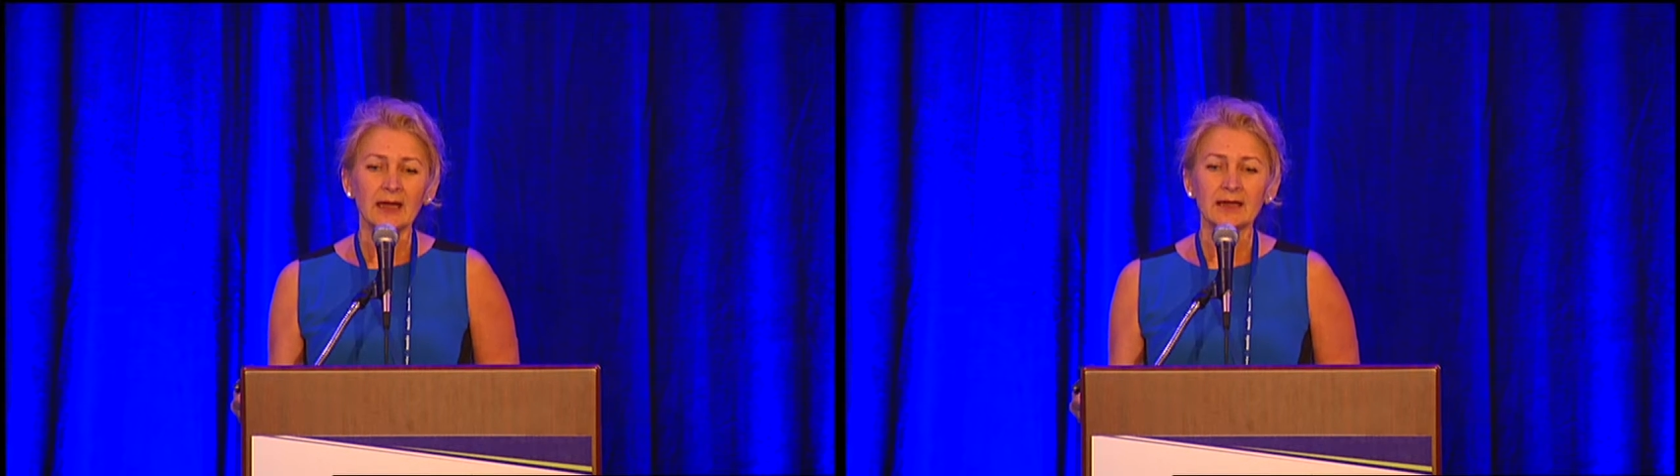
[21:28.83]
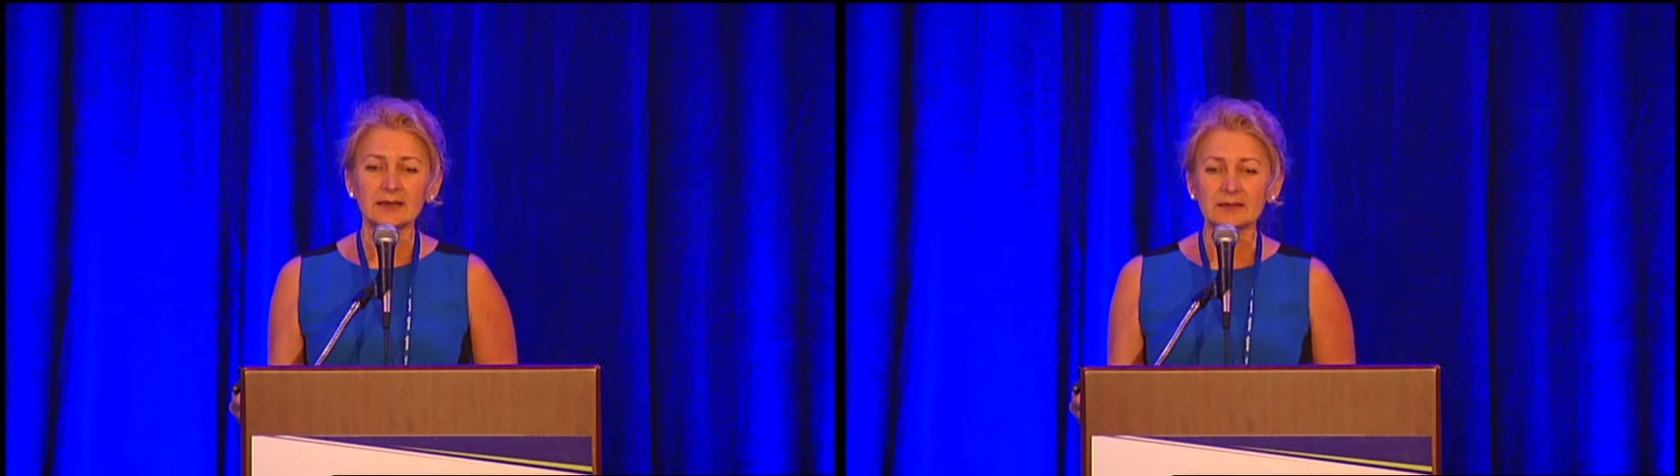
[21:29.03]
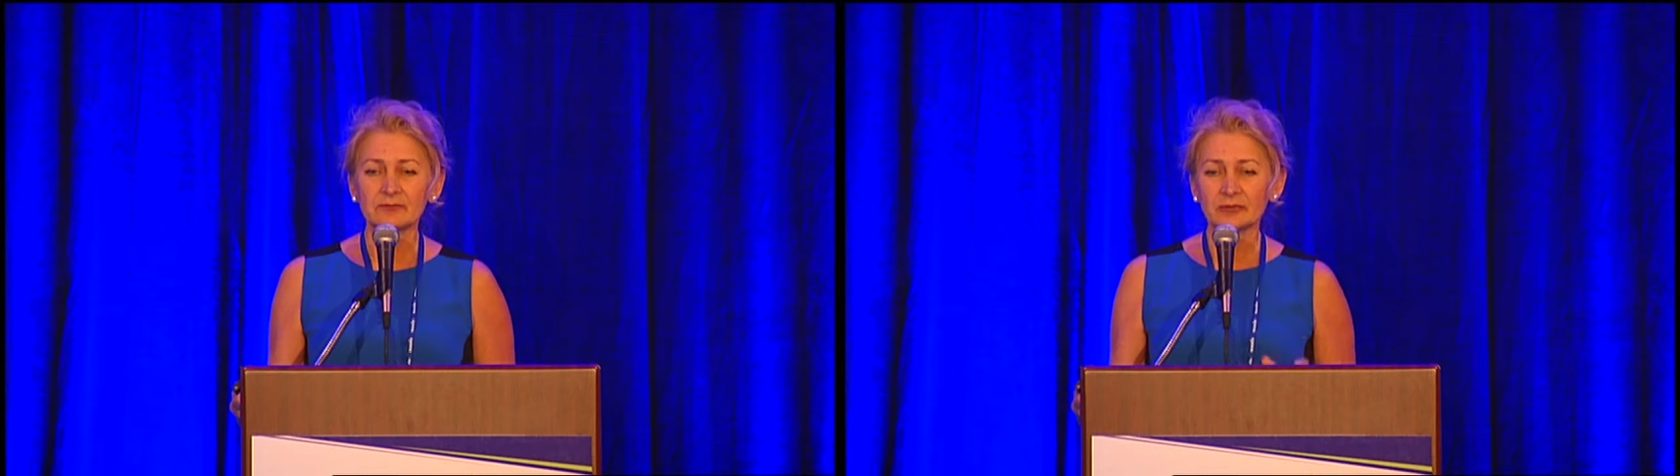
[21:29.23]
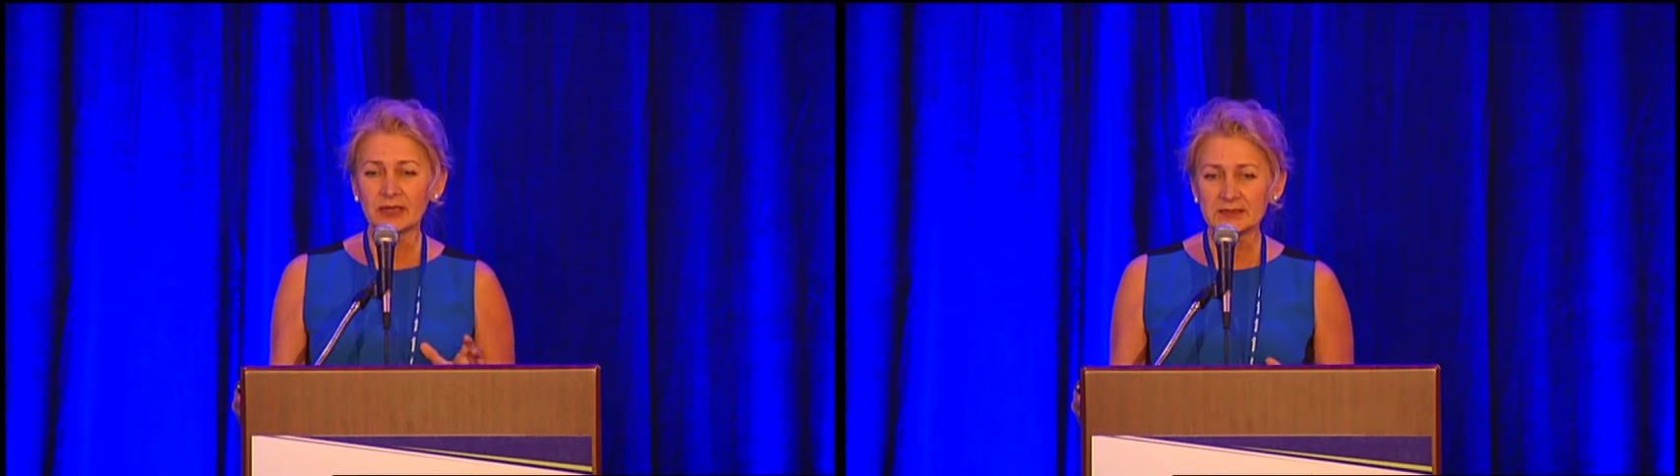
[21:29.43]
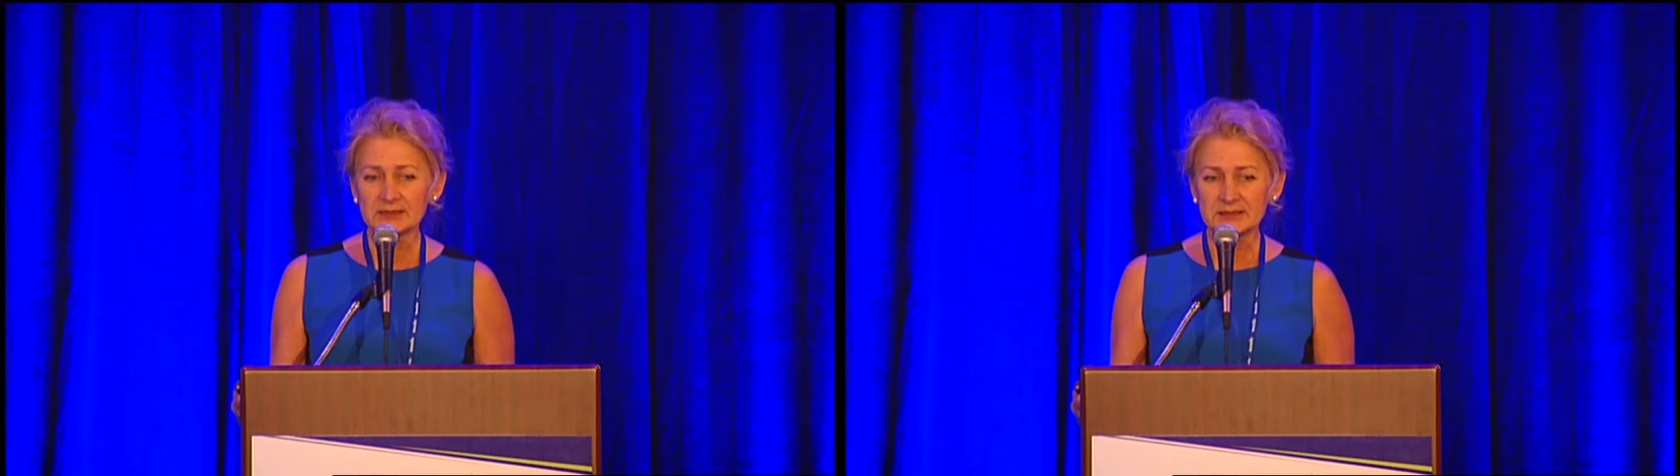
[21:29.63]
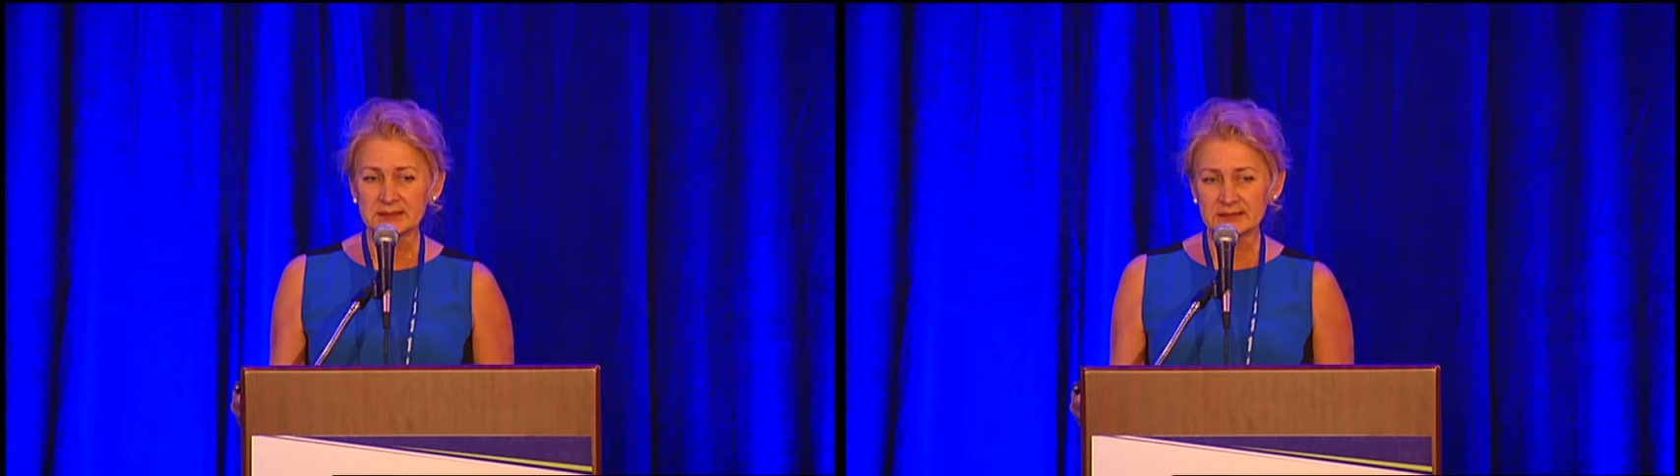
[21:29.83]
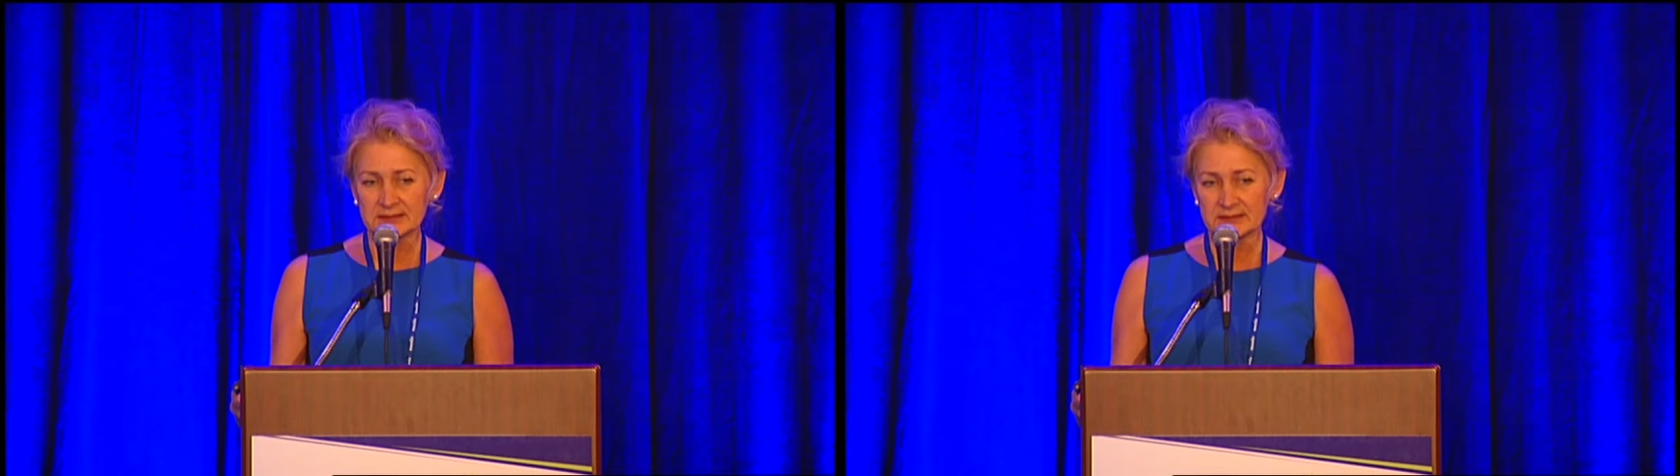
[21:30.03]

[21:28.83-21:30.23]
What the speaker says: And for cancer cells,